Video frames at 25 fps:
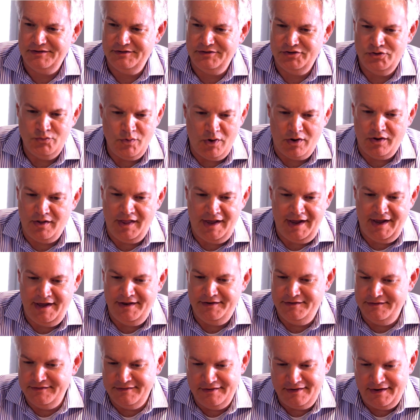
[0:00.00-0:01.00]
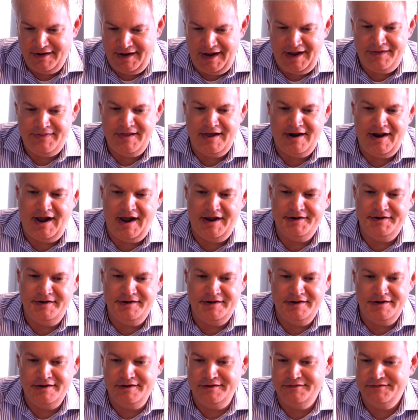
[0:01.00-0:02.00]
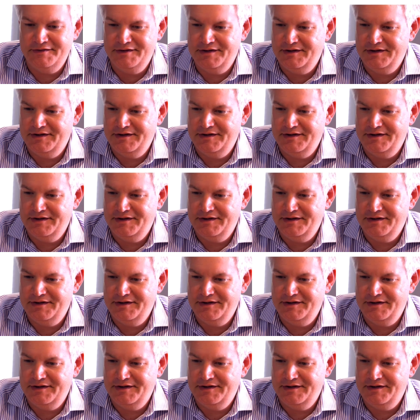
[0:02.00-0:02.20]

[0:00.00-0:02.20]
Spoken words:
you all had that idea.